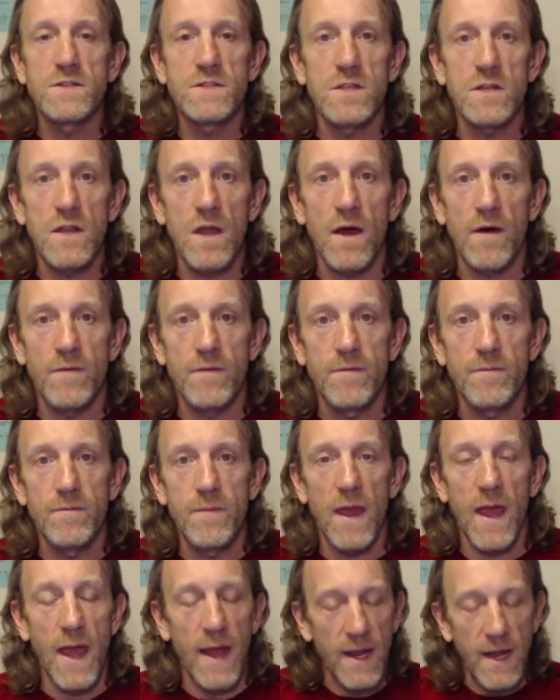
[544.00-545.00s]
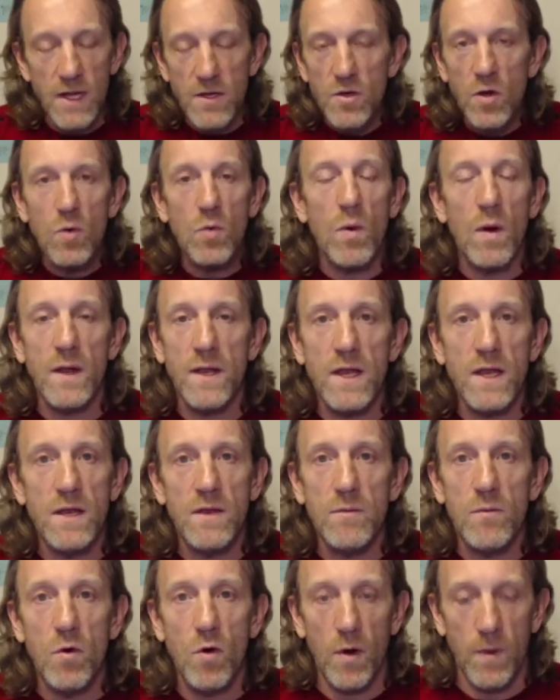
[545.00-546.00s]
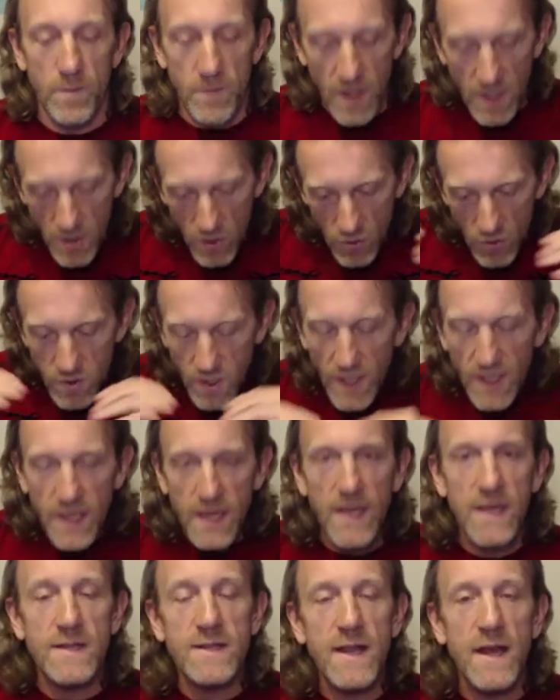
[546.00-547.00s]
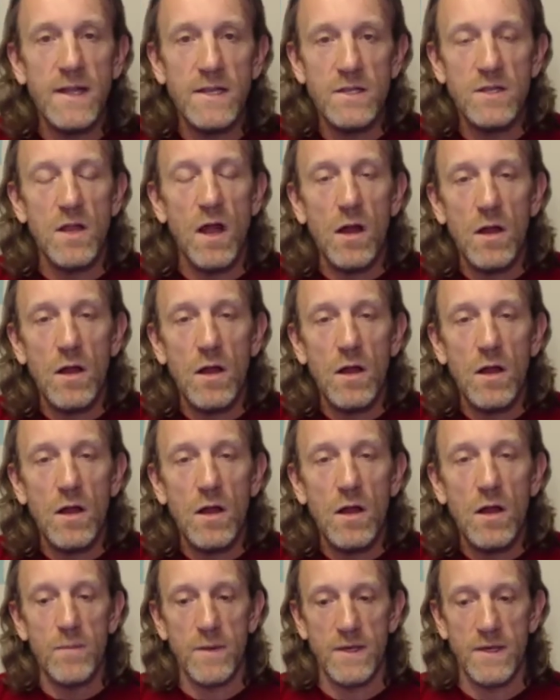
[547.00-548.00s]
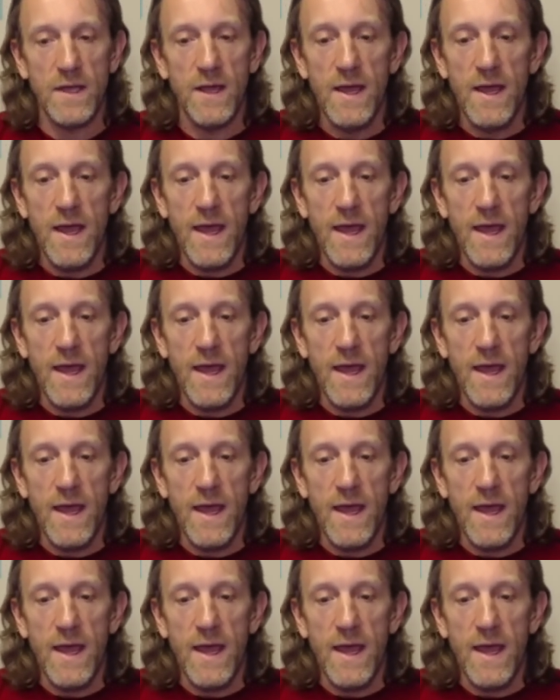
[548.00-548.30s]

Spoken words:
is enough and I don't want any more. And you kind of hit that dark moment.